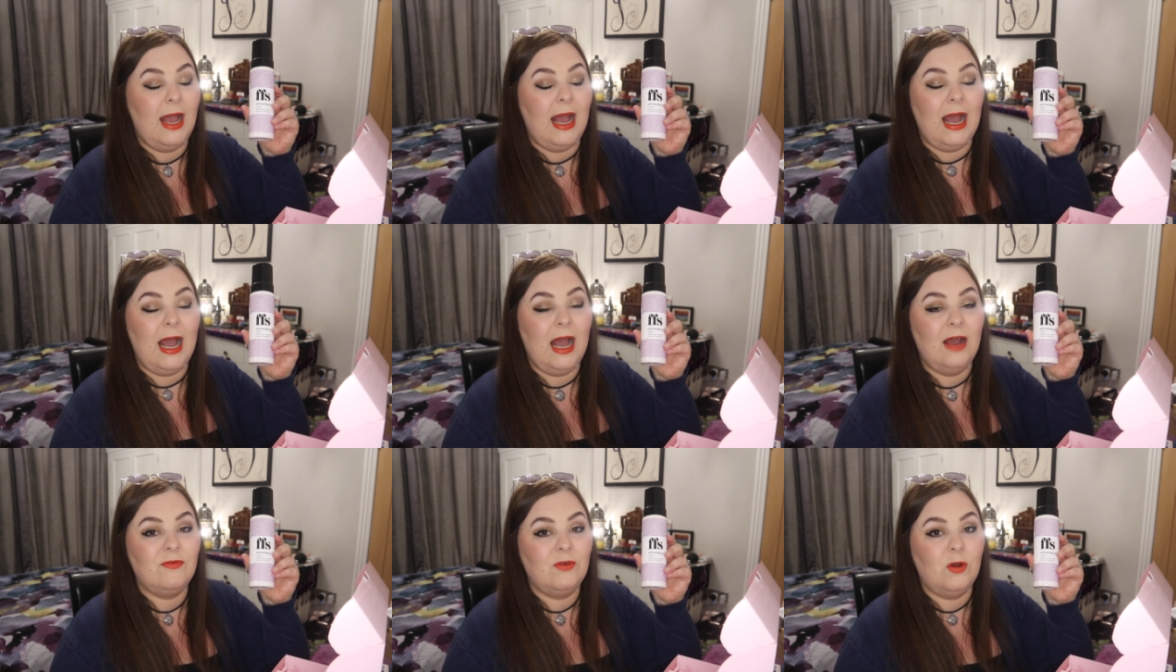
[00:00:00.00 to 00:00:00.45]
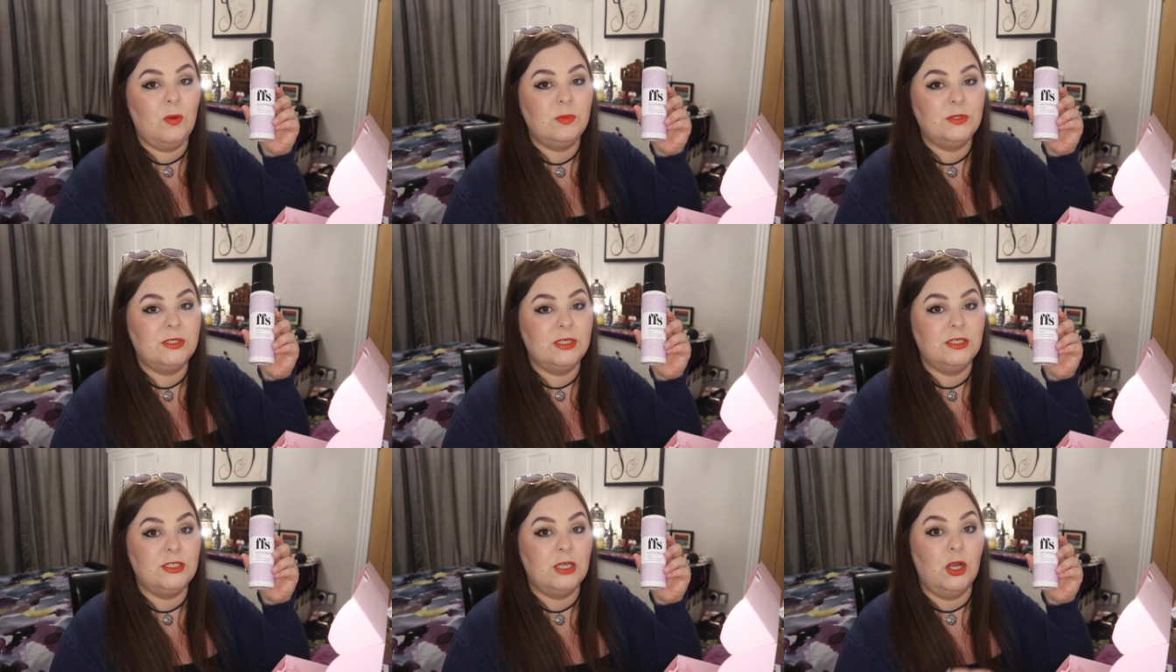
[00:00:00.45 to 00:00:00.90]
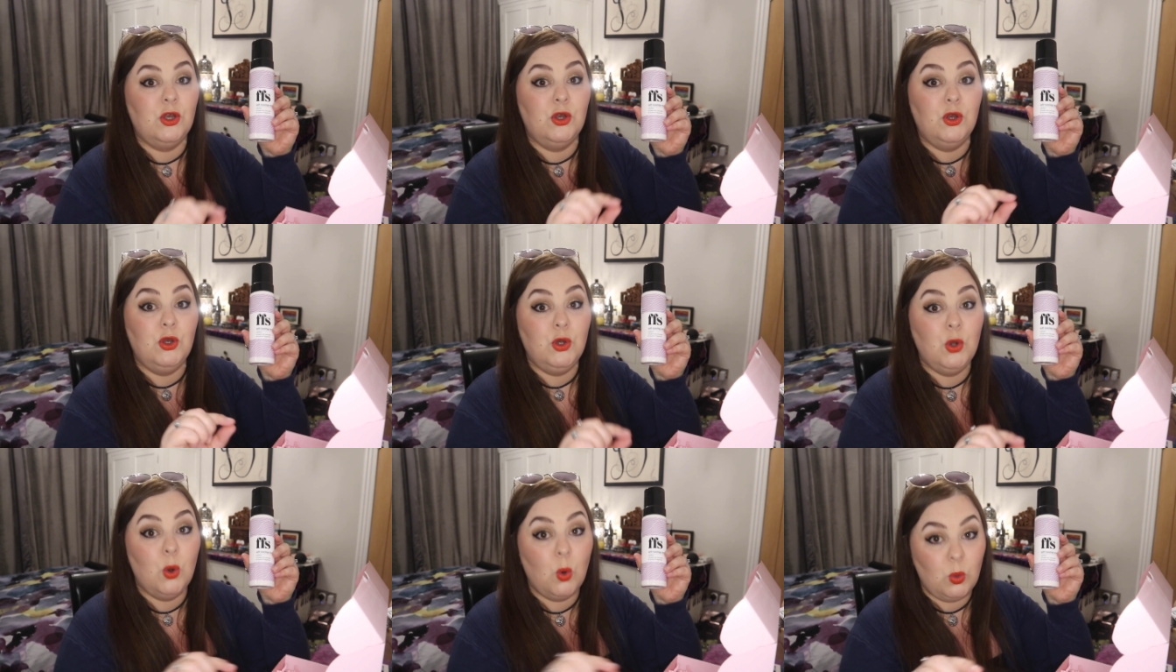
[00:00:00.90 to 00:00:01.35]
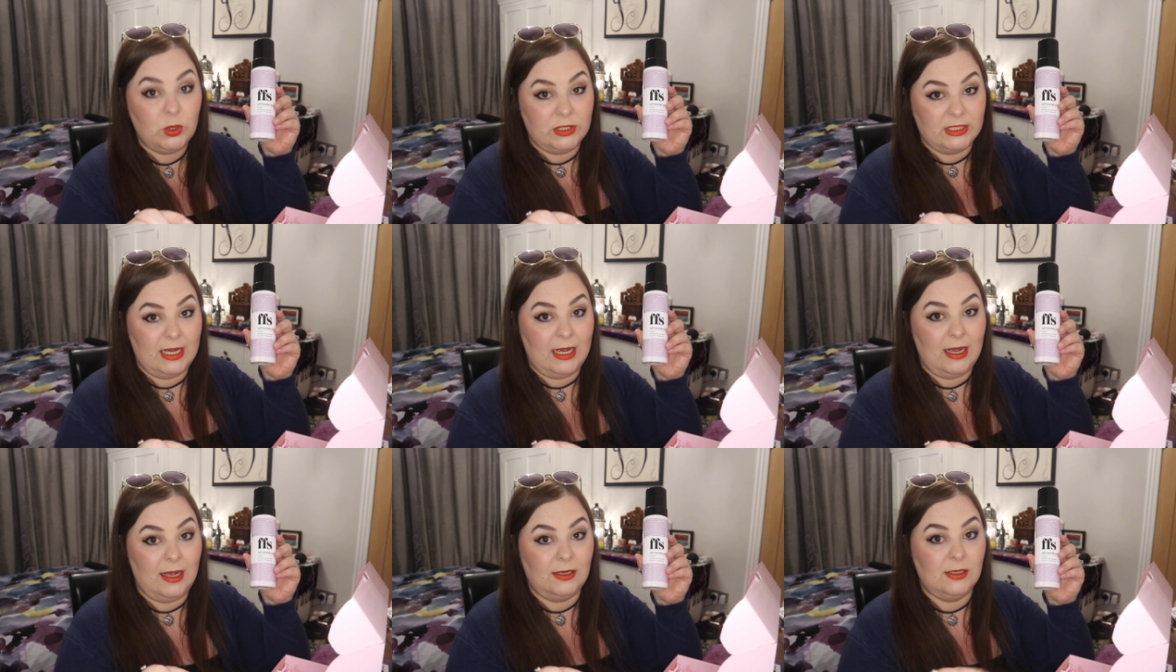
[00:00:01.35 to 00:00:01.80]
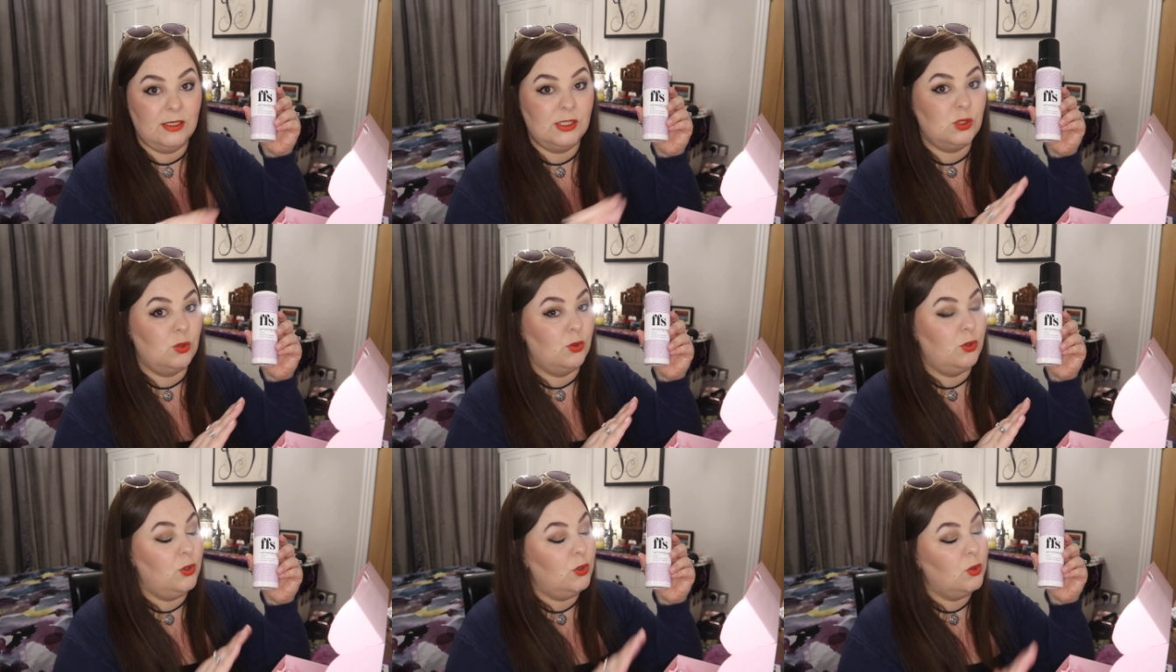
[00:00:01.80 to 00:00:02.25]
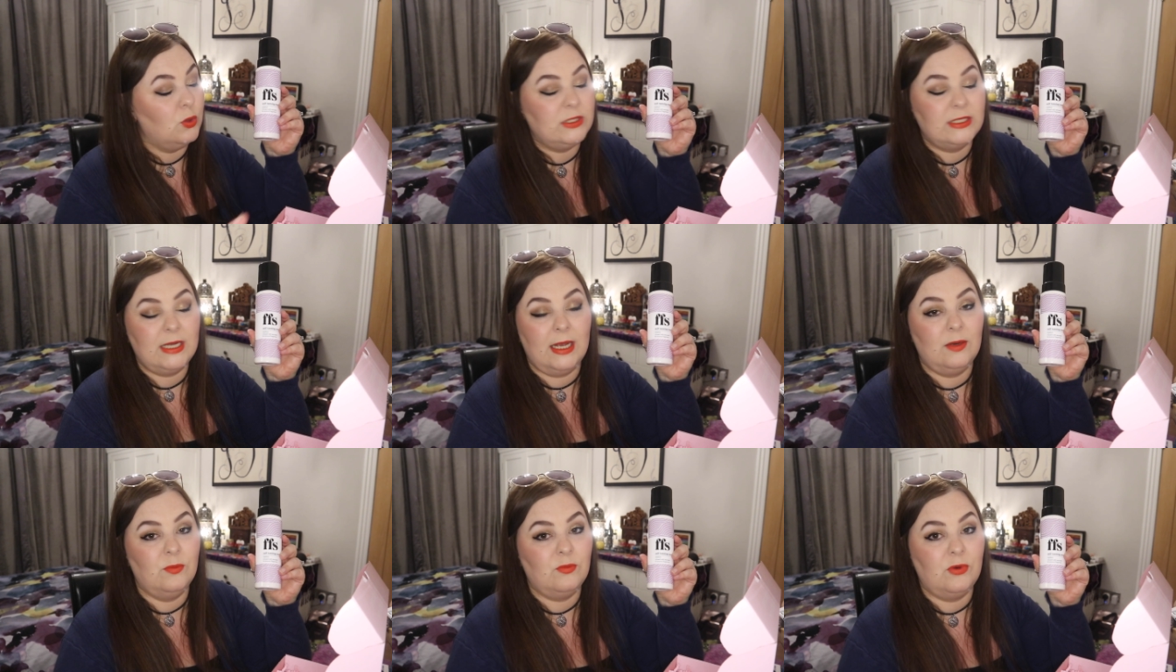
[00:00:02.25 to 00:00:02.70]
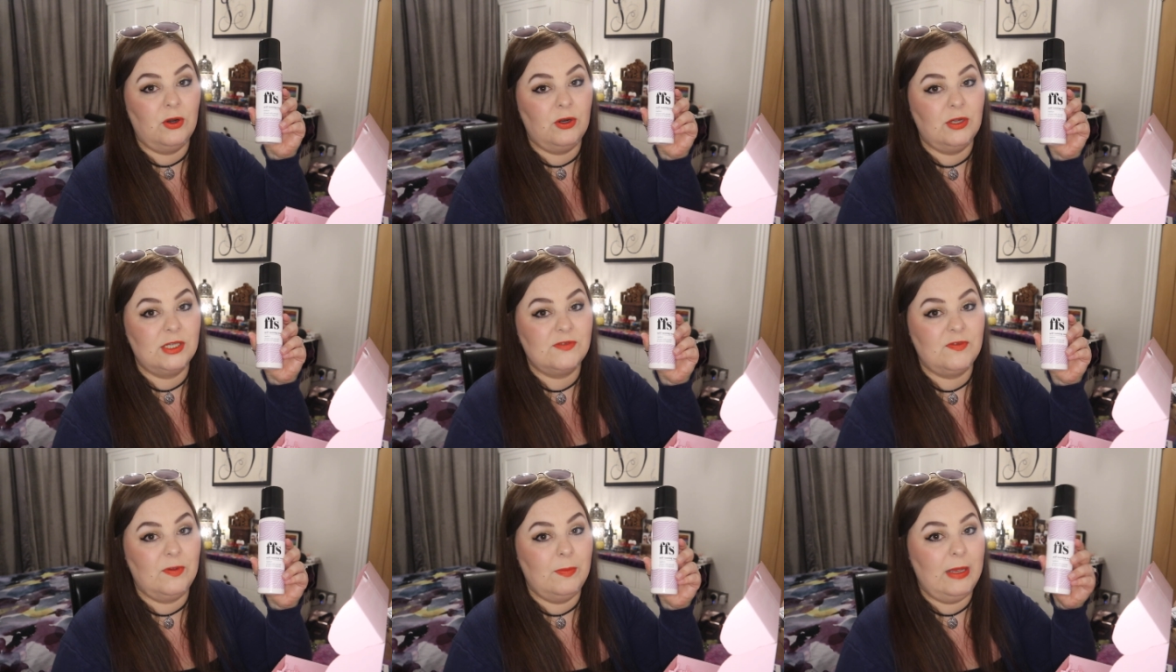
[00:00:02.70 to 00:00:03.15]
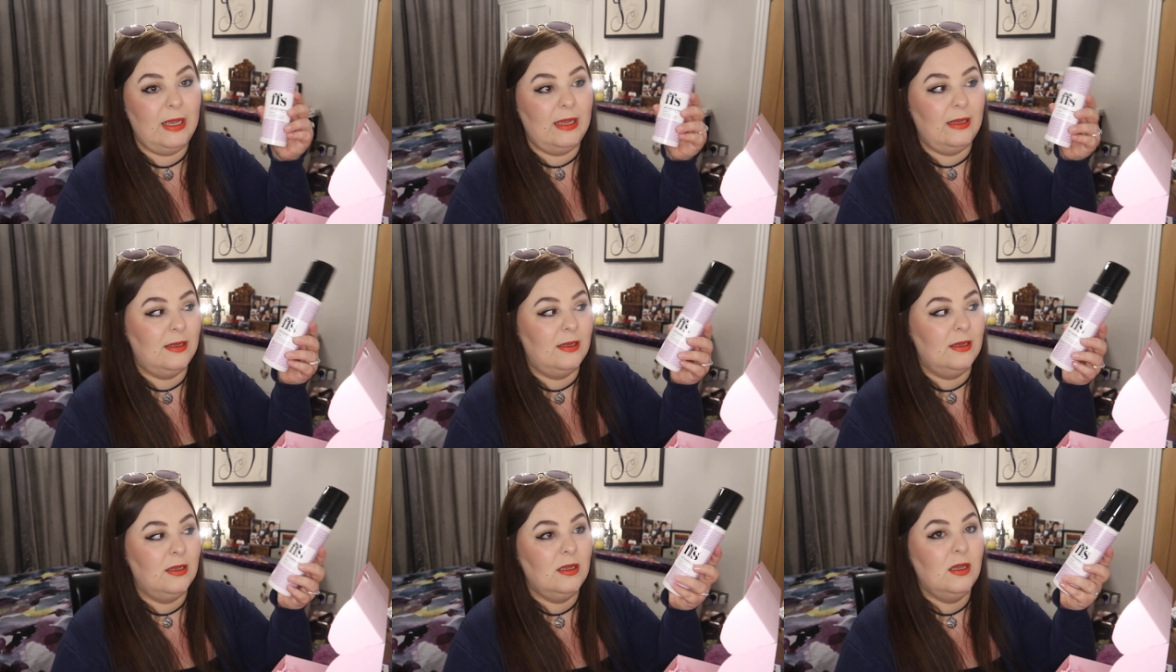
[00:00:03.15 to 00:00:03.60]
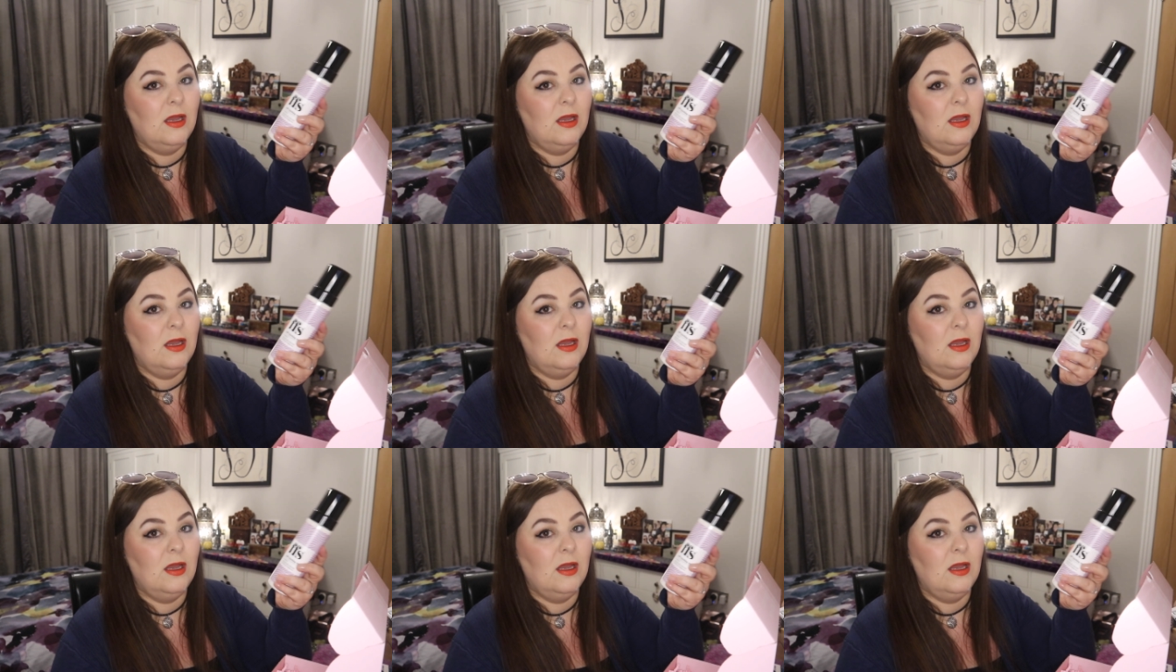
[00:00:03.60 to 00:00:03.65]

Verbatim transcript: I've opted no tan, so no tannin products for me,